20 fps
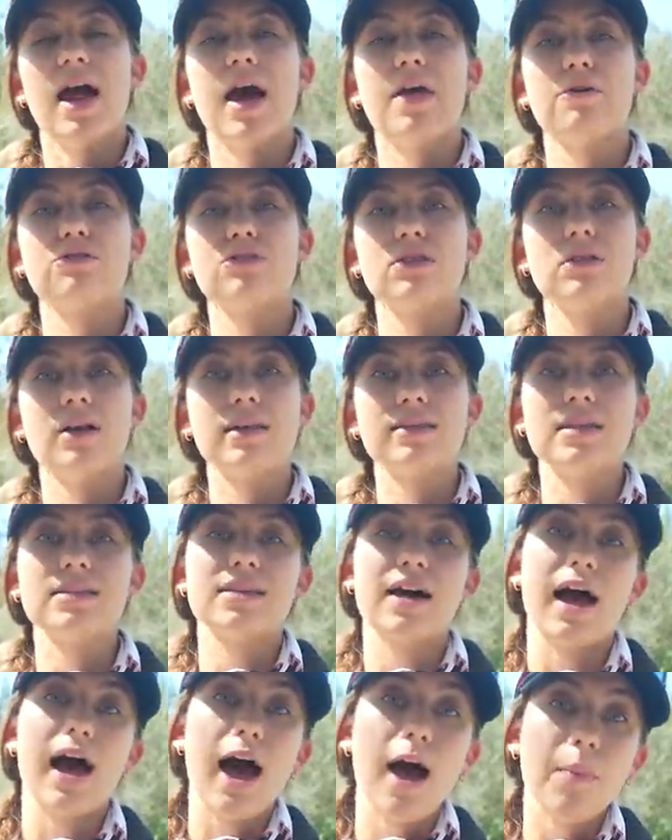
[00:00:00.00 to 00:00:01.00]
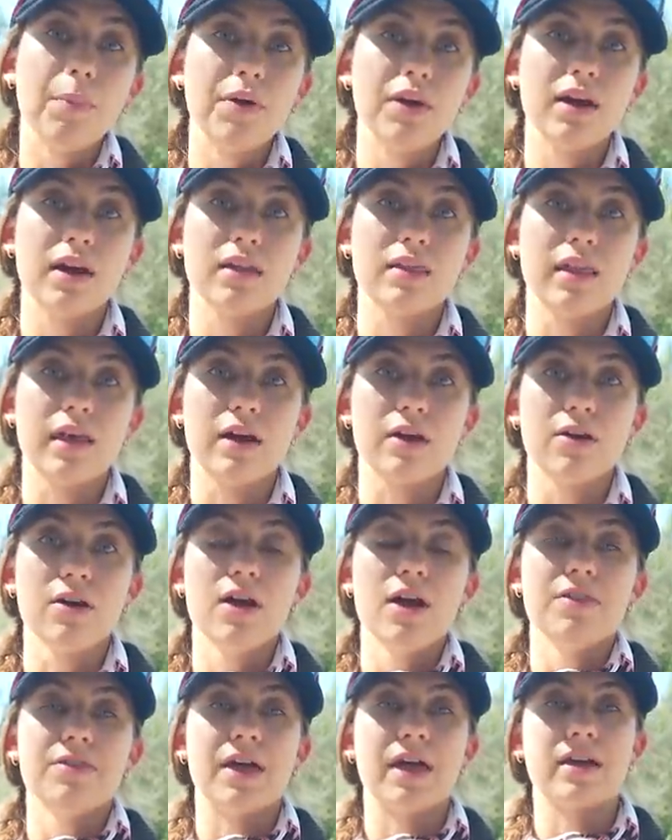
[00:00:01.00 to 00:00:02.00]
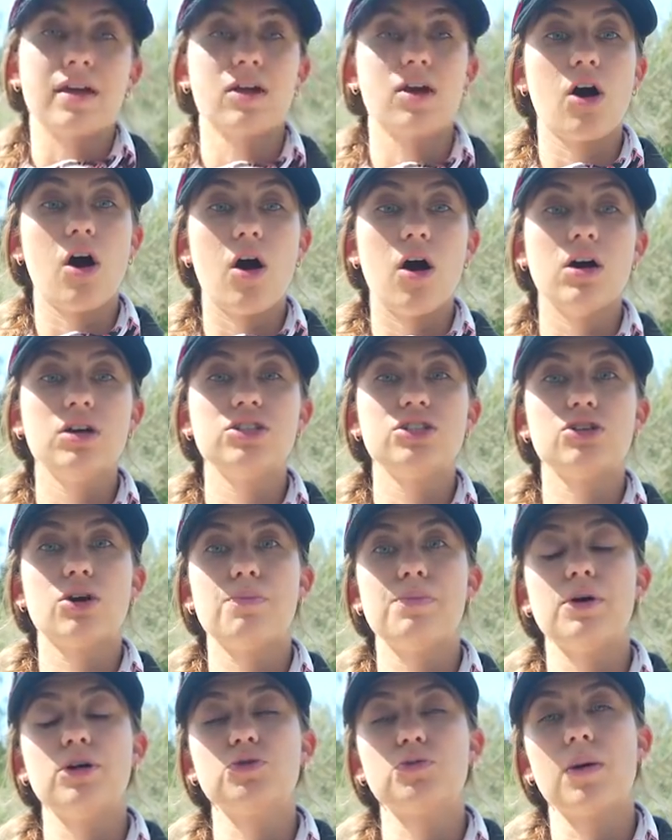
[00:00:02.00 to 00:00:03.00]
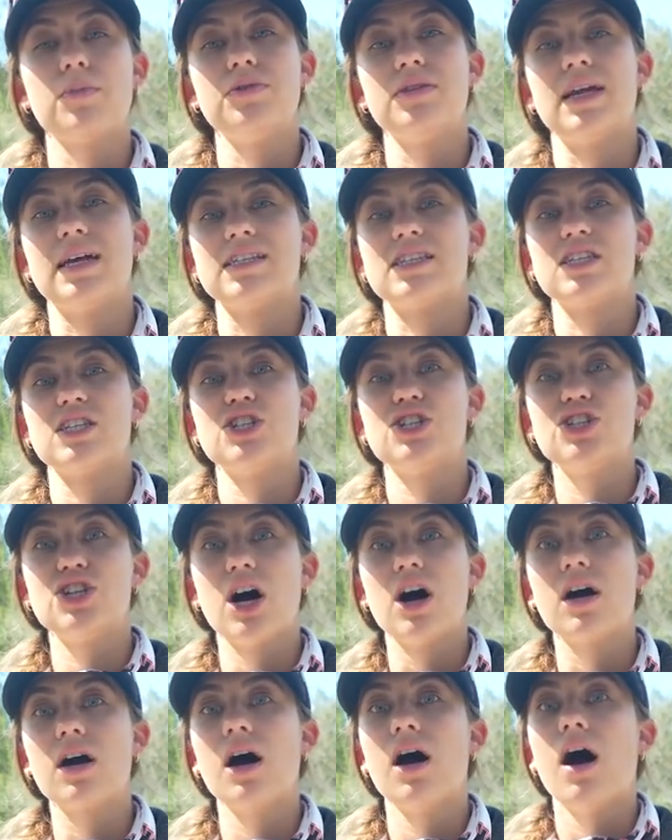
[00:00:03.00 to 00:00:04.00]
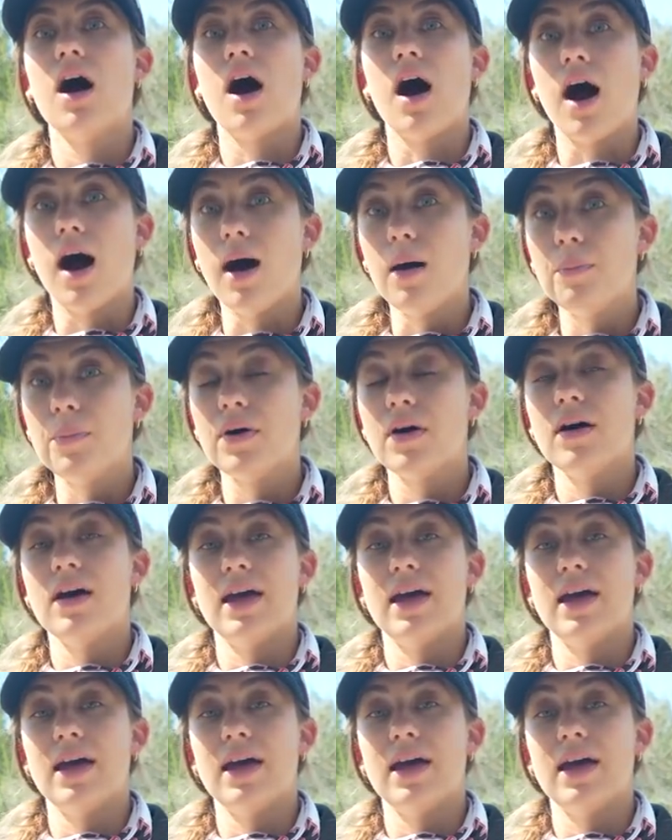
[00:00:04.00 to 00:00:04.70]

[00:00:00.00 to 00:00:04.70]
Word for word: and there's a lot that's happening in there that can cause your bilge pump to get stuck up